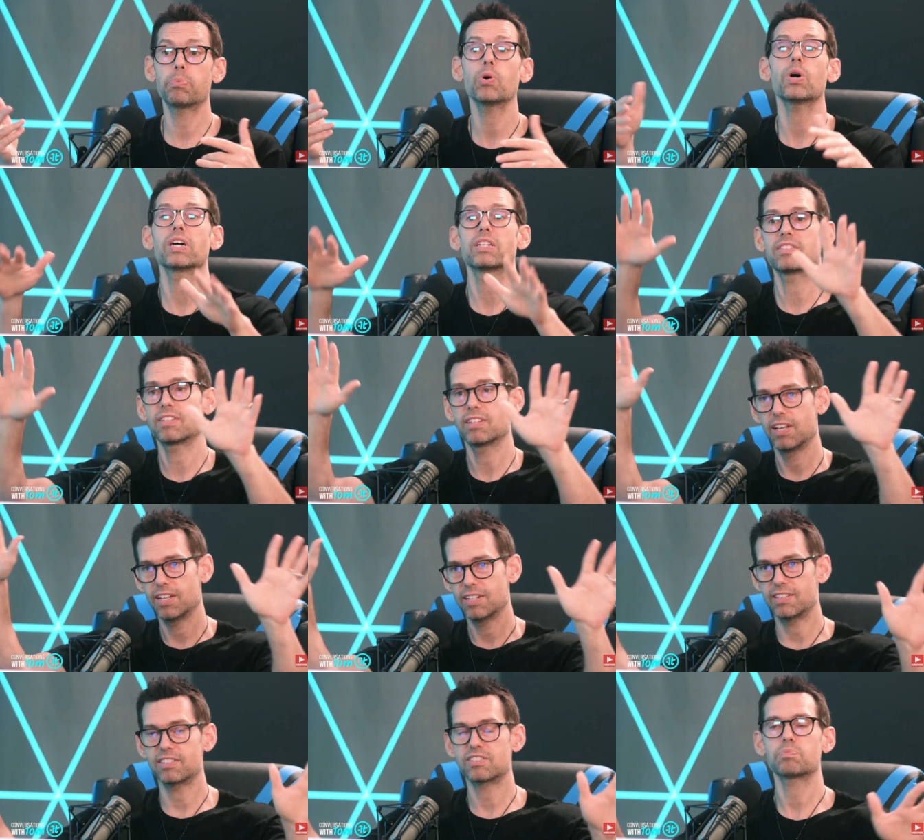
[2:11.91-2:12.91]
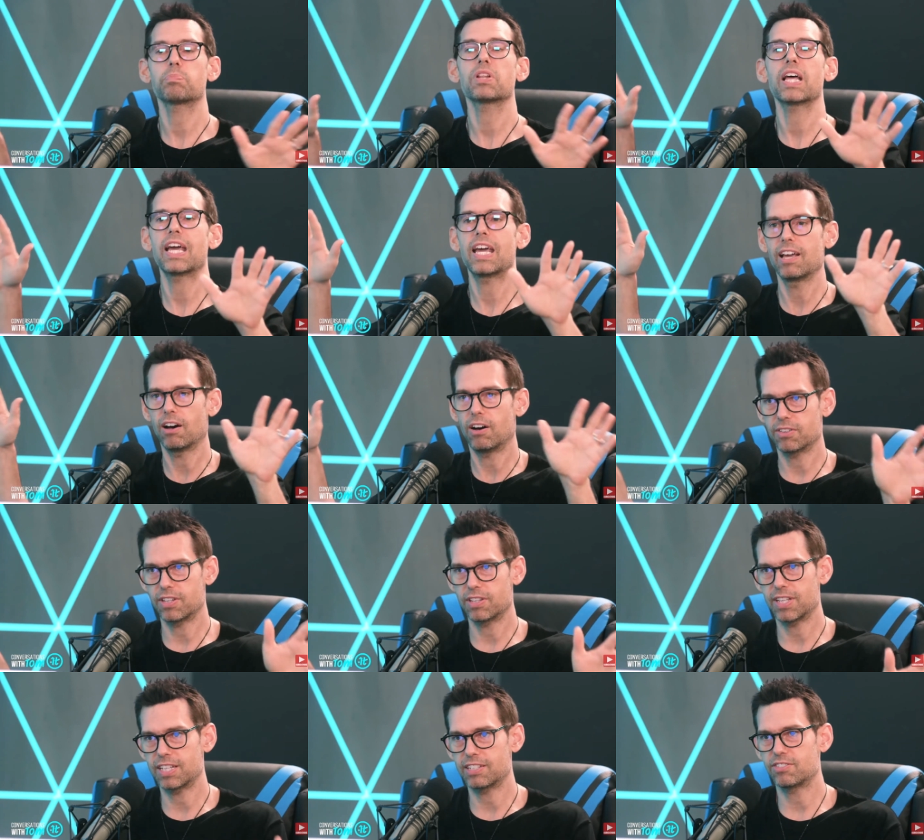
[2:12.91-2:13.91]
put, display all
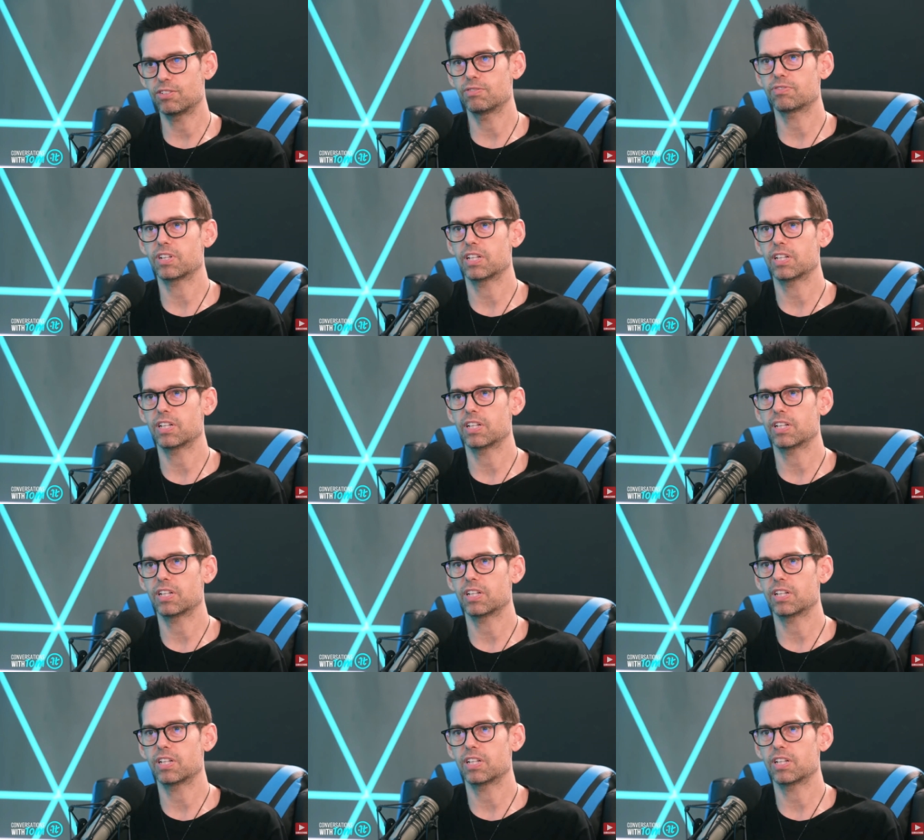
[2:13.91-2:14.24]
the things you've